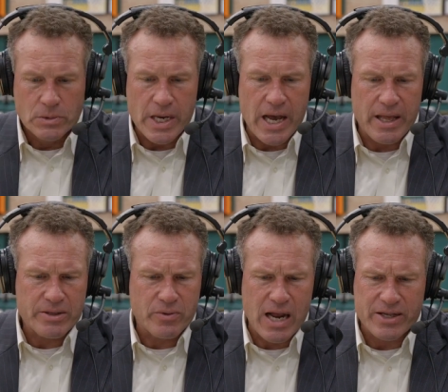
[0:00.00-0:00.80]
Yeah,
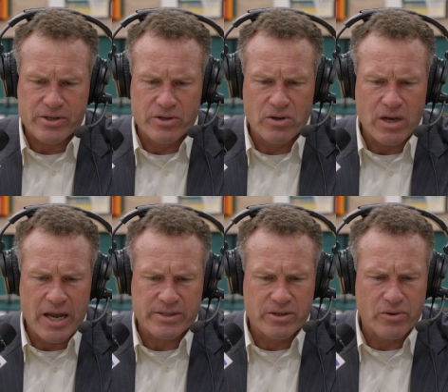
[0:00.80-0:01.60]
that's what Oscar do,
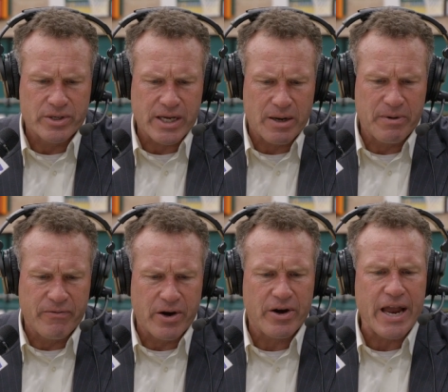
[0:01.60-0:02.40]
has to do. He's got to be
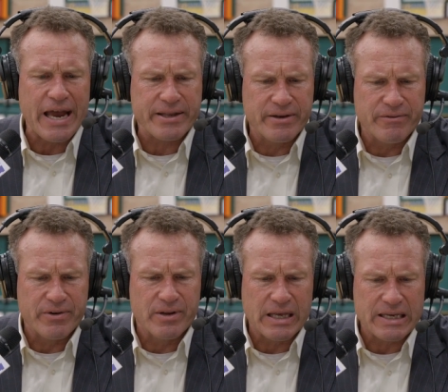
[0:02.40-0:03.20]
very active,
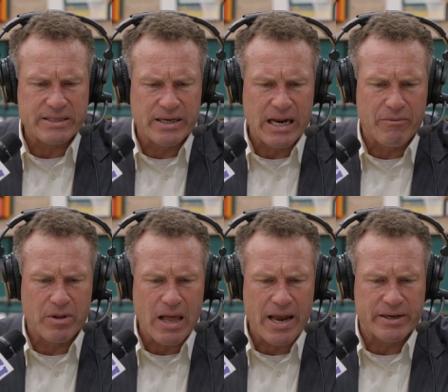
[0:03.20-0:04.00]
and like I said, not
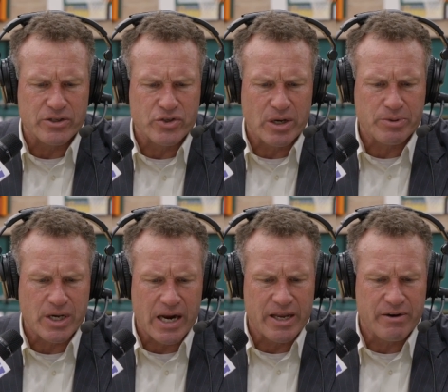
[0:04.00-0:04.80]
rely on his jump shot.